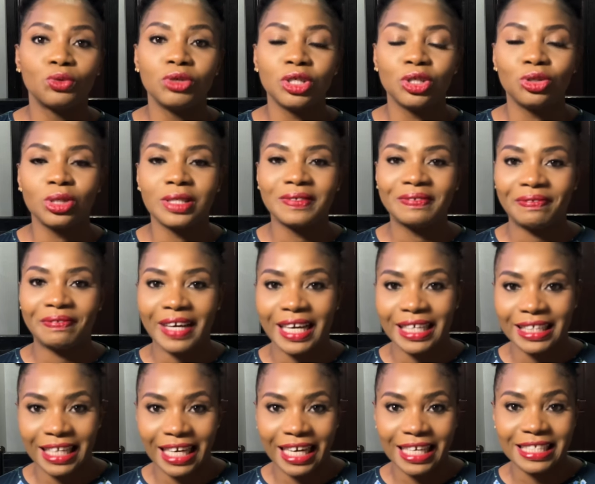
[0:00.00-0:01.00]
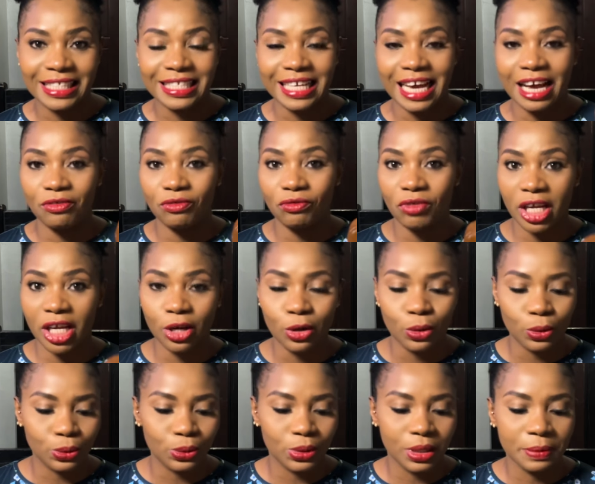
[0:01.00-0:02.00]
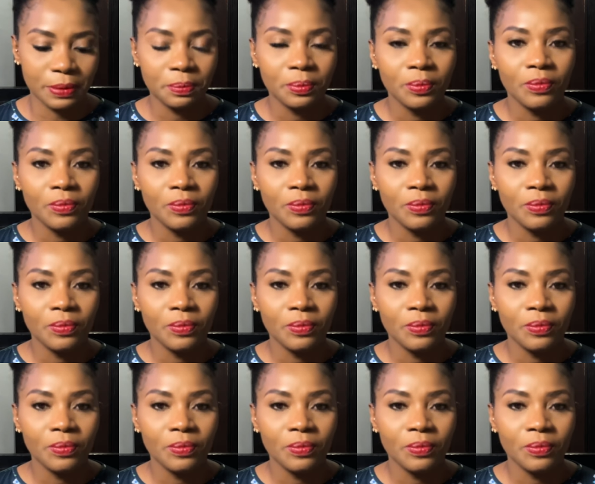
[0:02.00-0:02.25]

to reduce fine lines and wrinkles.